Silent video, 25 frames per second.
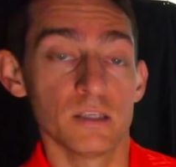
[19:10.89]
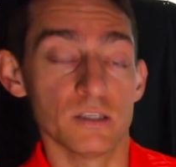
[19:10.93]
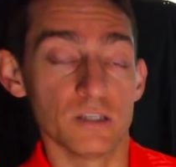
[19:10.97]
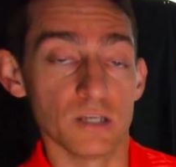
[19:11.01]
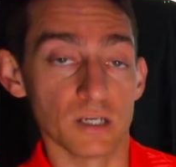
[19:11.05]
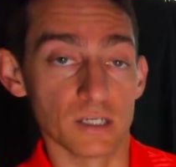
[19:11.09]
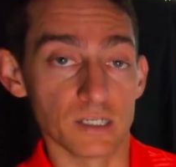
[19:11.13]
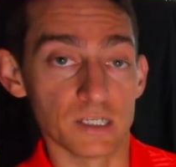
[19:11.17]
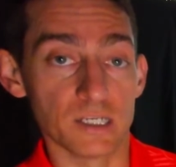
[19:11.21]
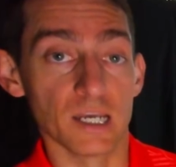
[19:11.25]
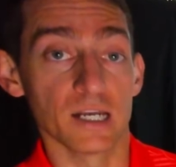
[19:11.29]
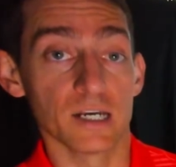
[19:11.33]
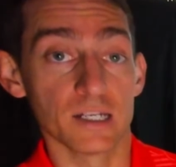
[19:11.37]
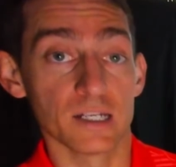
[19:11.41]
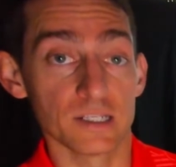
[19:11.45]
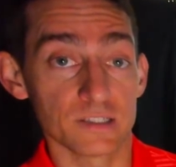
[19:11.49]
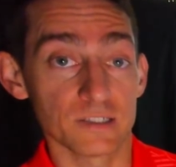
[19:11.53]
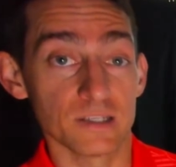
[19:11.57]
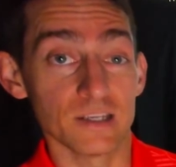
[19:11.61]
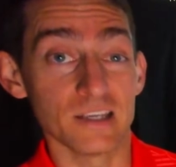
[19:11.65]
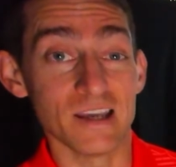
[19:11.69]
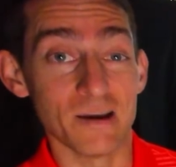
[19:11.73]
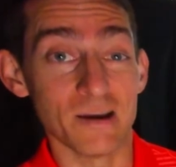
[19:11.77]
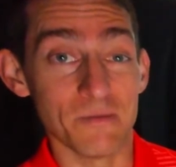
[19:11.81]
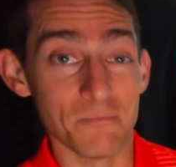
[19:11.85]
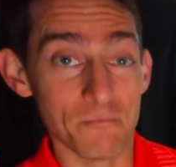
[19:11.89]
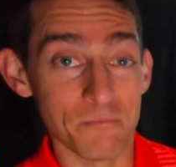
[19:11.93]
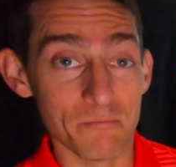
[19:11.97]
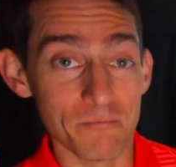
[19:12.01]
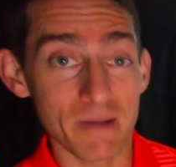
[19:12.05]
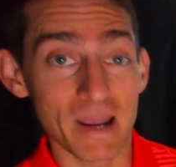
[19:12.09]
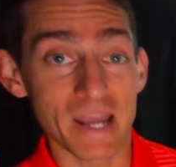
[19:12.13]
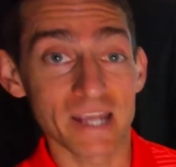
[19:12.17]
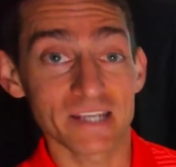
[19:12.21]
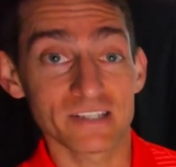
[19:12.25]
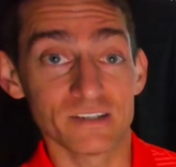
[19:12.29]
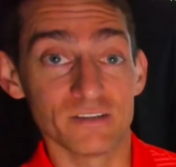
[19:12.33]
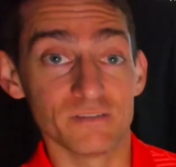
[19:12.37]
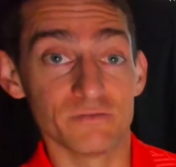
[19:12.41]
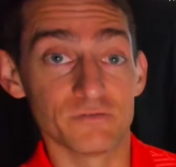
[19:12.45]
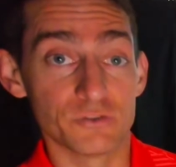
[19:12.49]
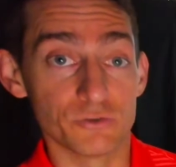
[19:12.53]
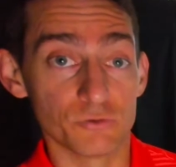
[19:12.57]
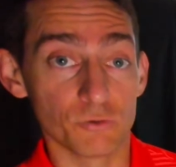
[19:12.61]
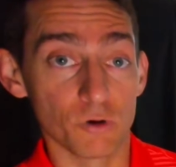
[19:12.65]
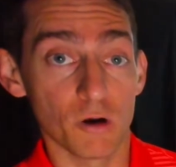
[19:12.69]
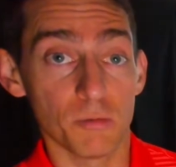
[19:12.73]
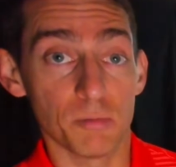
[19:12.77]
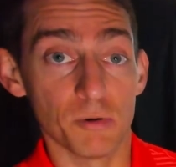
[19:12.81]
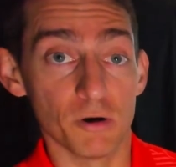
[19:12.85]
you're gonna see a massive
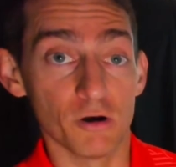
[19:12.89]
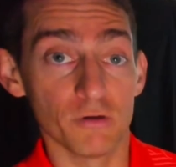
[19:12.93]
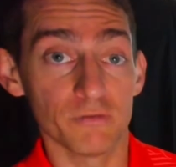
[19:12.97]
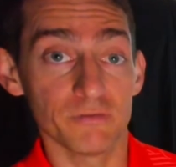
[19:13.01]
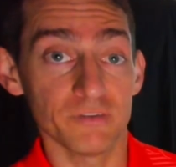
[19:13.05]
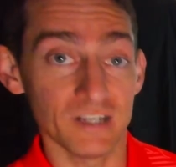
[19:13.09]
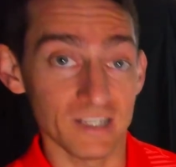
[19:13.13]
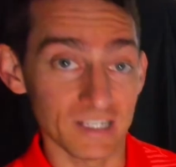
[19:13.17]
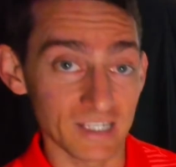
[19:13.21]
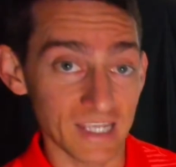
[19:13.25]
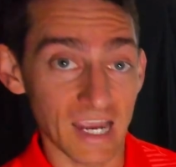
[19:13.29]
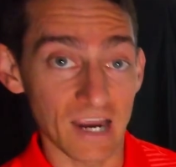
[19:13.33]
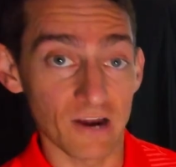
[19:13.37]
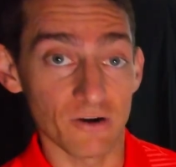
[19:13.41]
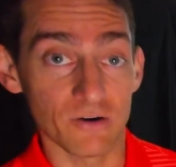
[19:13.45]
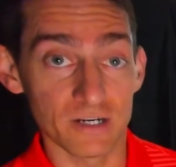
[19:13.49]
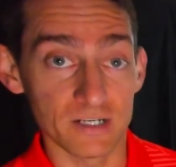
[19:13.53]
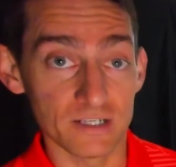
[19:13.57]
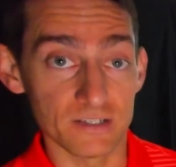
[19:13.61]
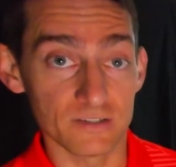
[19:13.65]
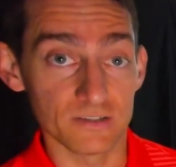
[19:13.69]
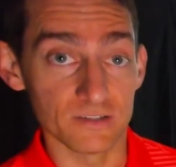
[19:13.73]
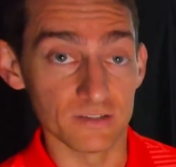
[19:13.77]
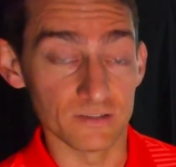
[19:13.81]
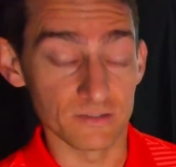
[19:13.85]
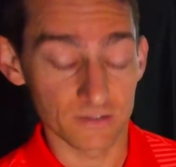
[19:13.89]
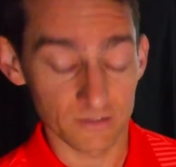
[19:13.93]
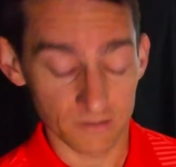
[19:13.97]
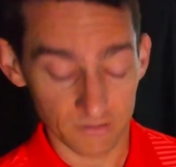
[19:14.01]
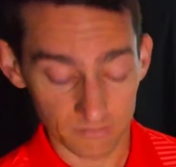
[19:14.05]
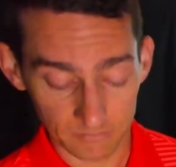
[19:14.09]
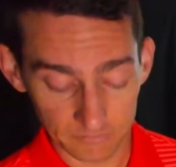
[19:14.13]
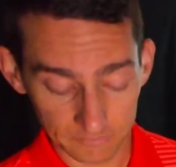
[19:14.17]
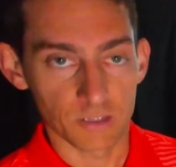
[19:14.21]
drop-off in carry distance.